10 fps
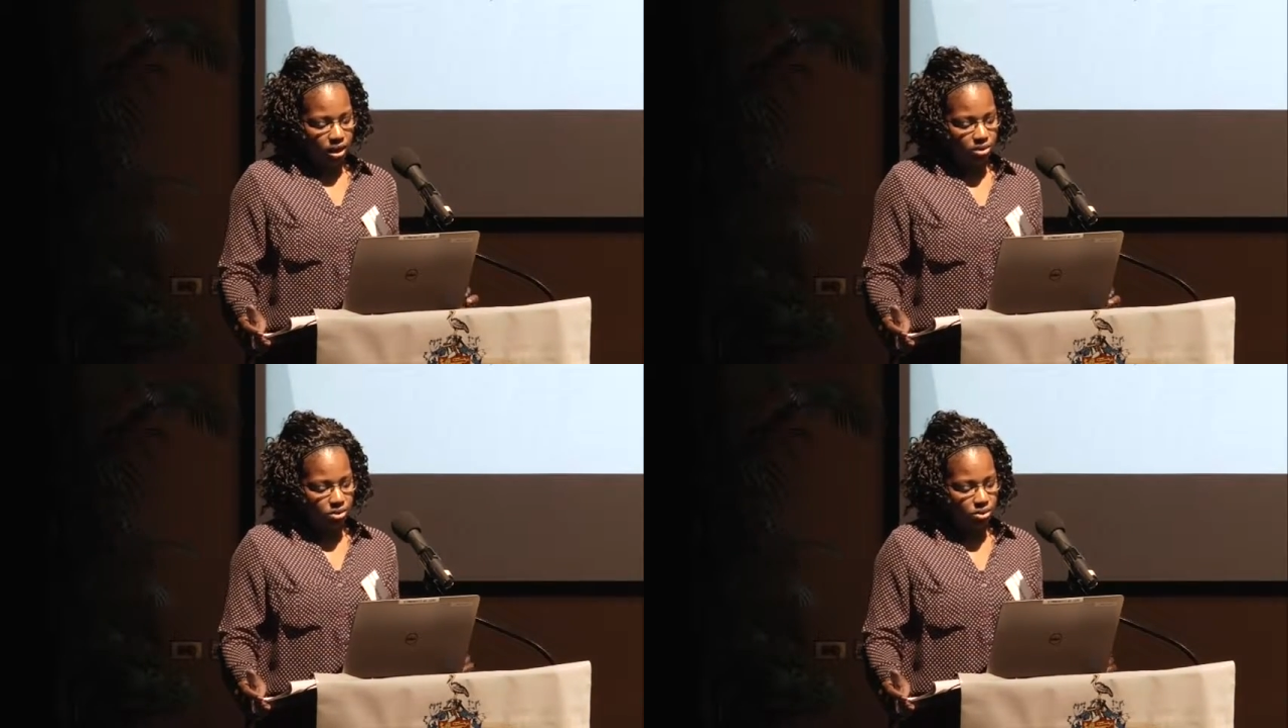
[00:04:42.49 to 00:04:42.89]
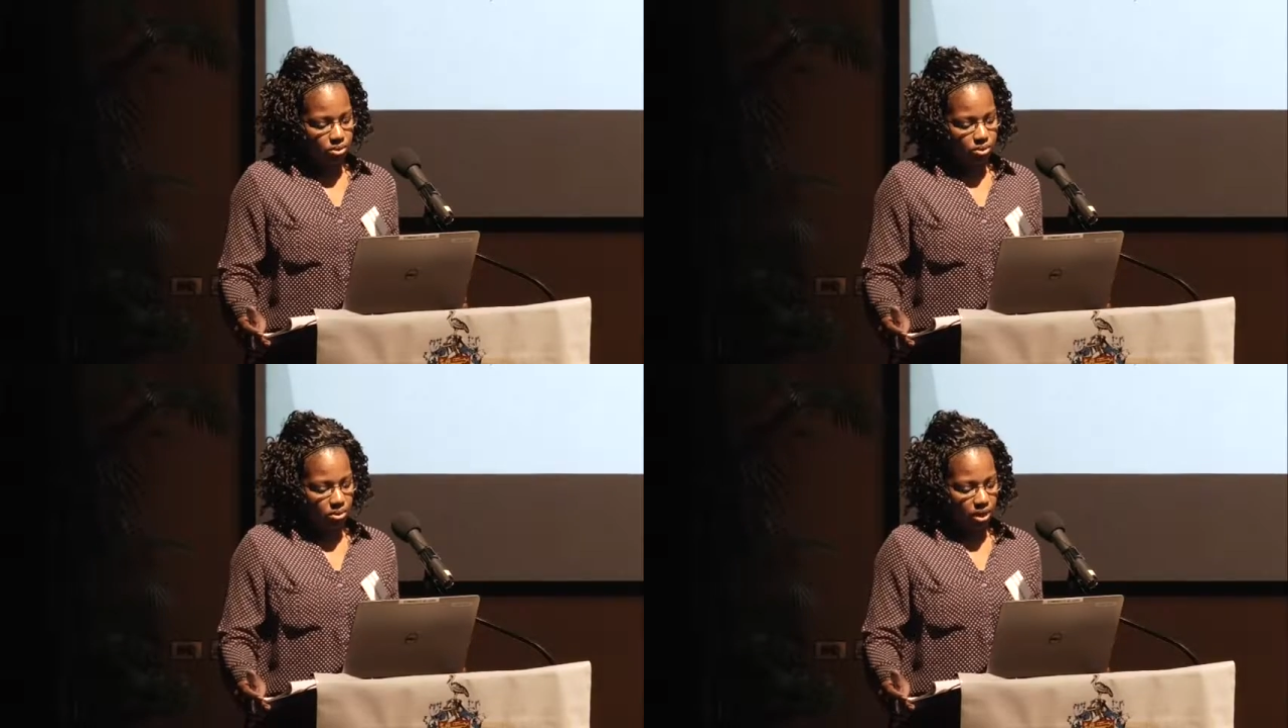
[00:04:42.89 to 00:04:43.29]

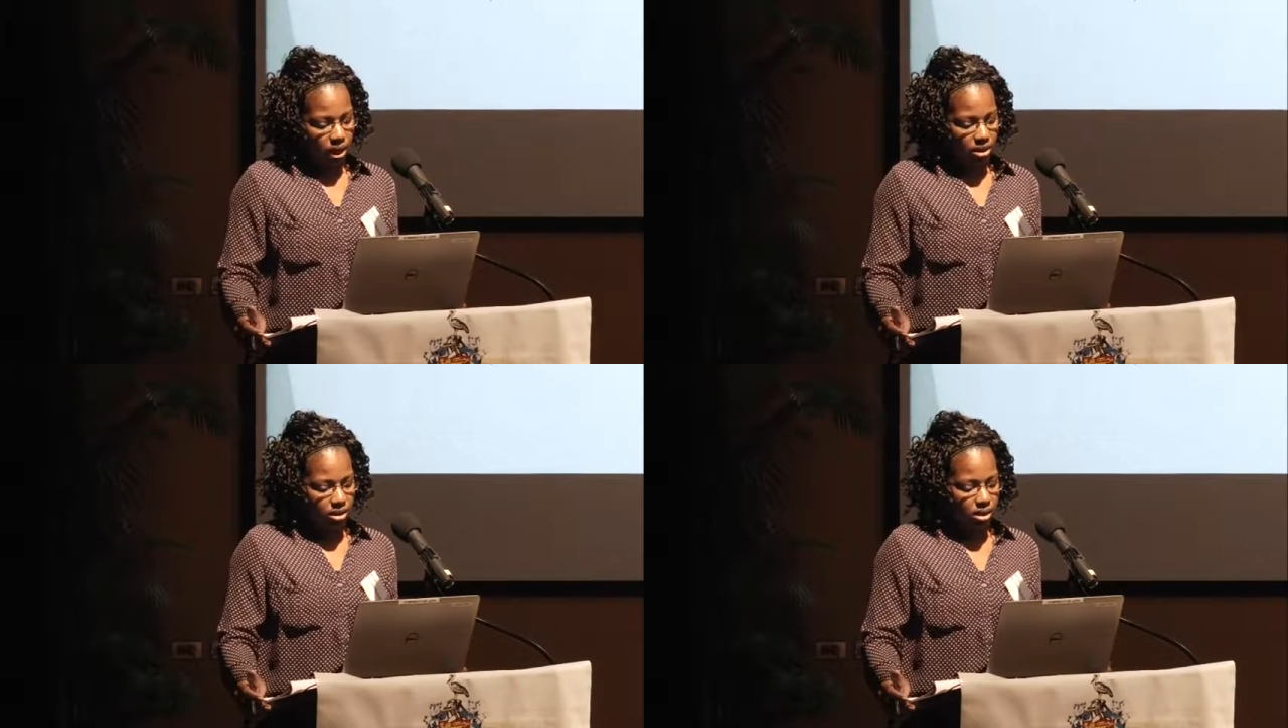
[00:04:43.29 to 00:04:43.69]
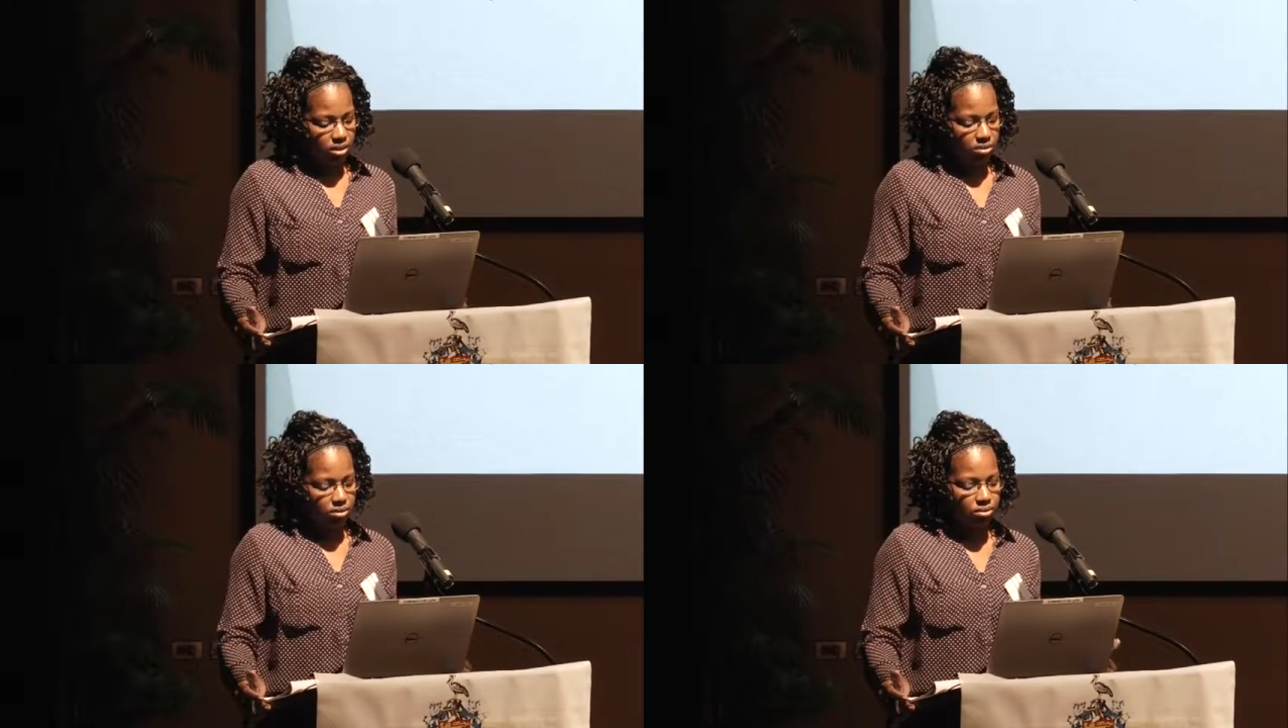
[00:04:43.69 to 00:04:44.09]
So, and
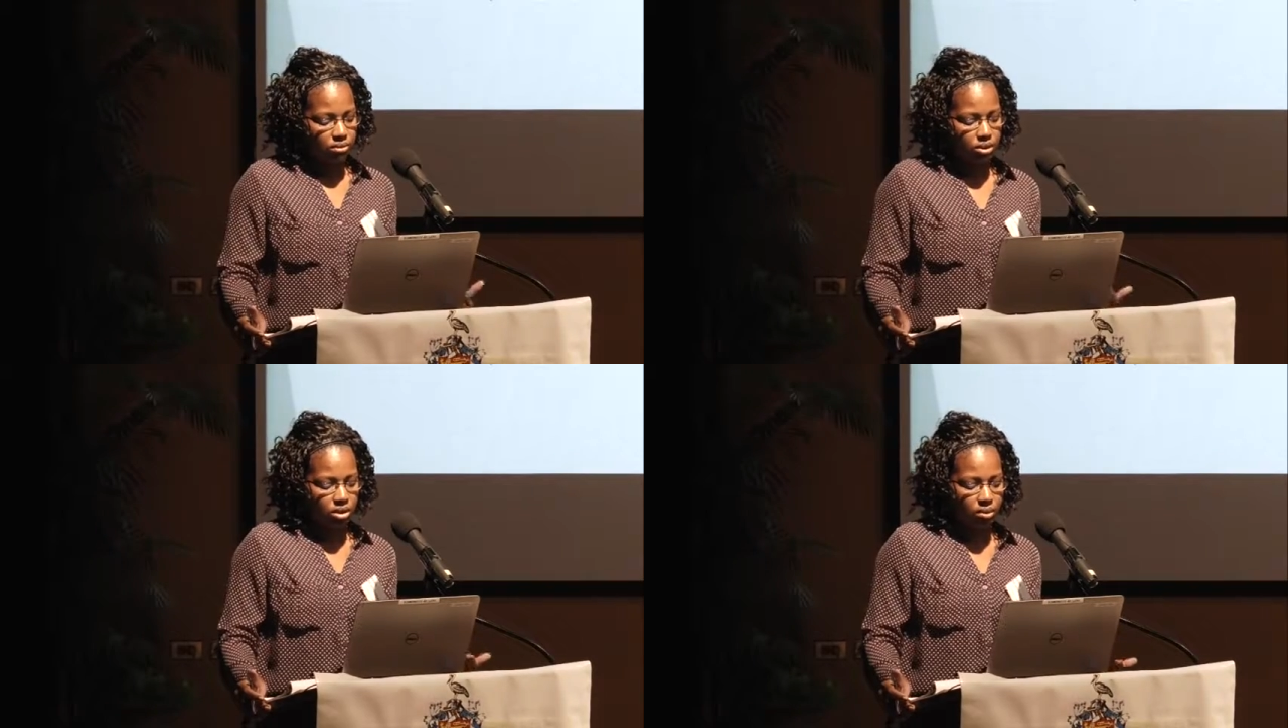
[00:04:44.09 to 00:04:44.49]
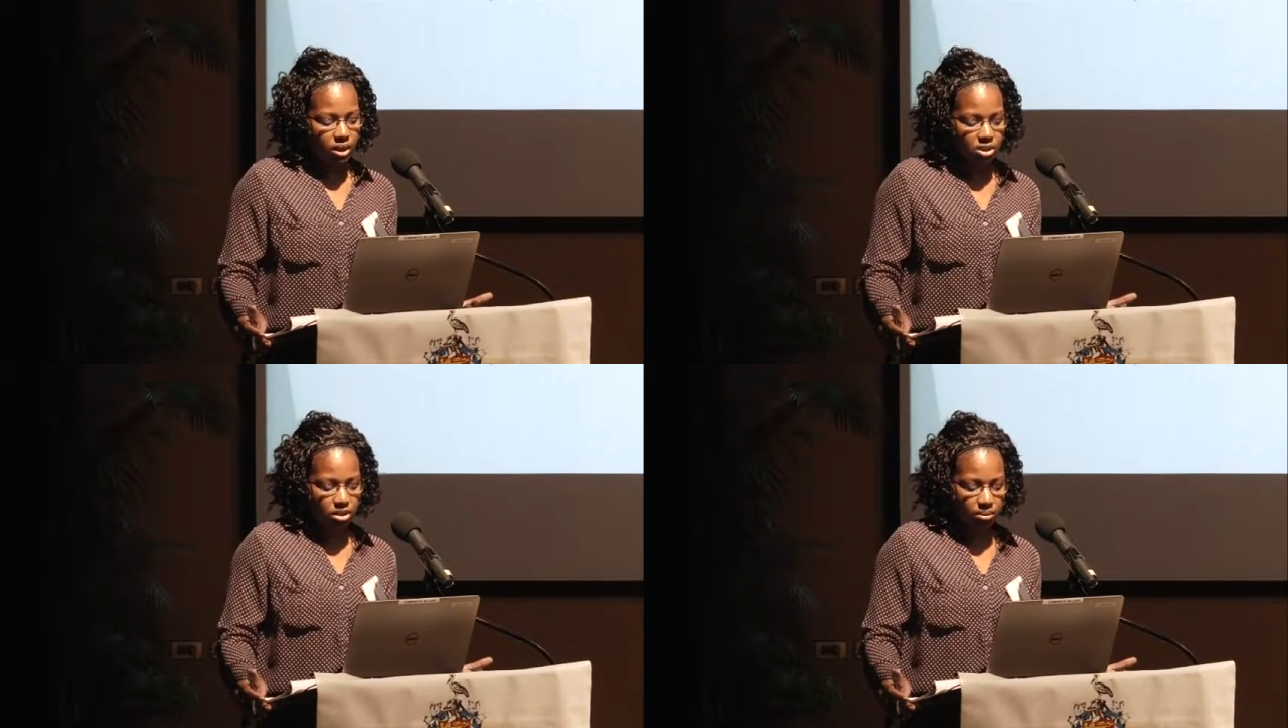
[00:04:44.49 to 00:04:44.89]
then for
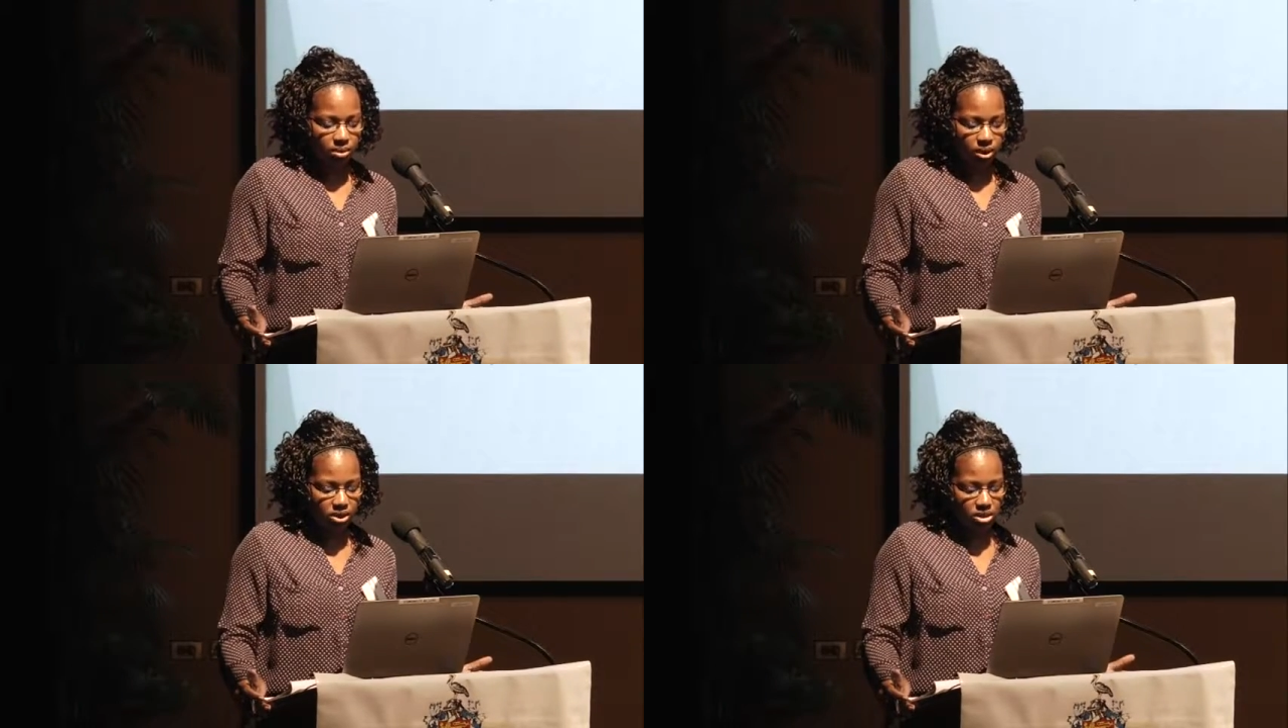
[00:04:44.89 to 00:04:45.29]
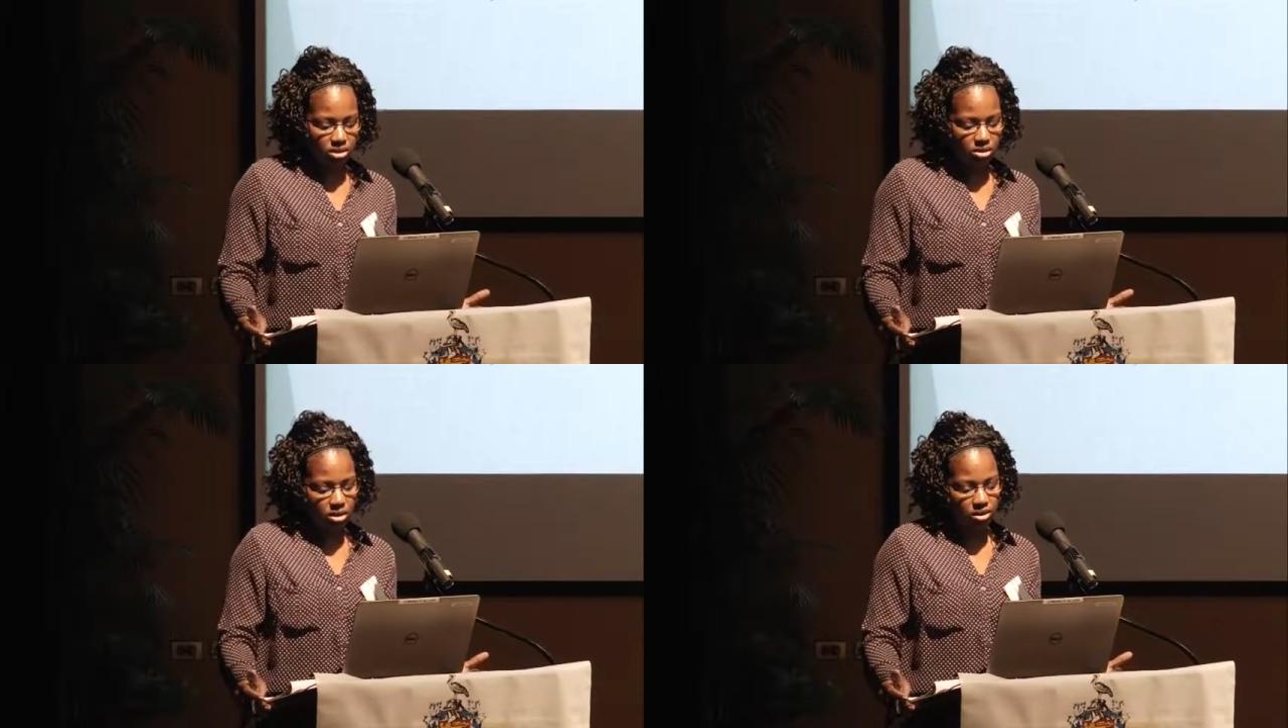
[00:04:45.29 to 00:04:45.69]
some
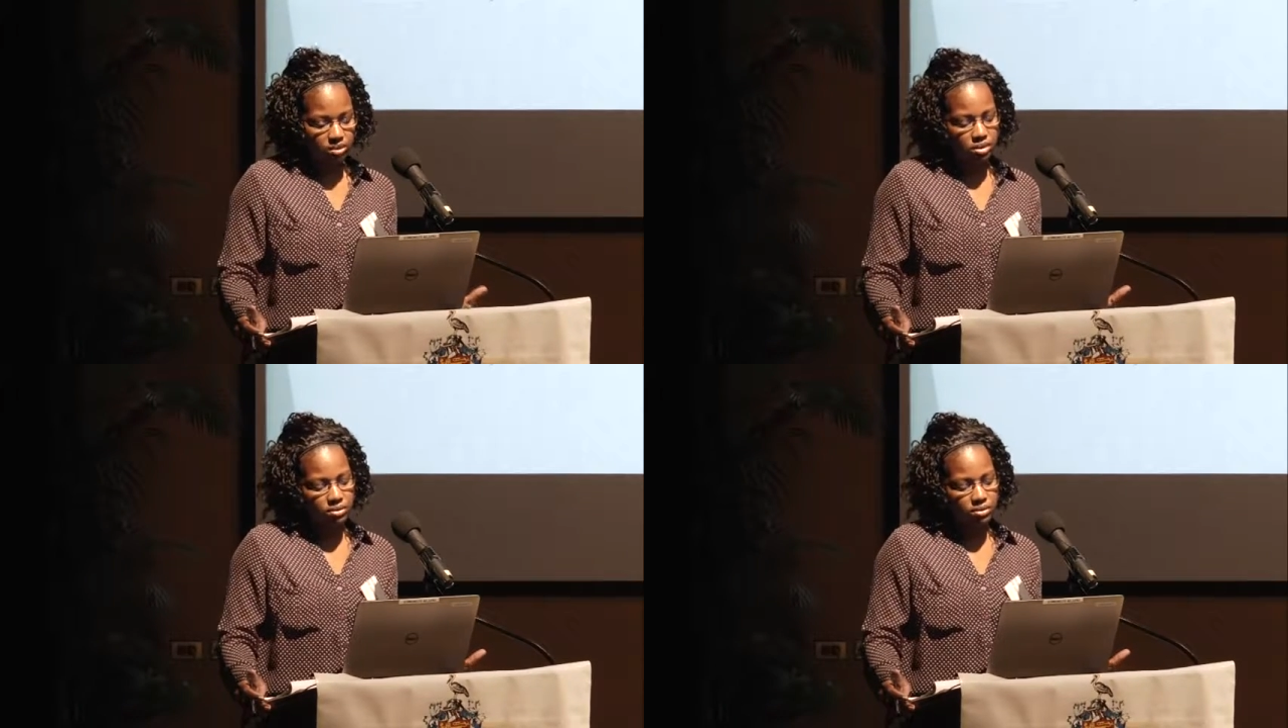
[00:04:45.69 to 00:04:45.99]
questions, like,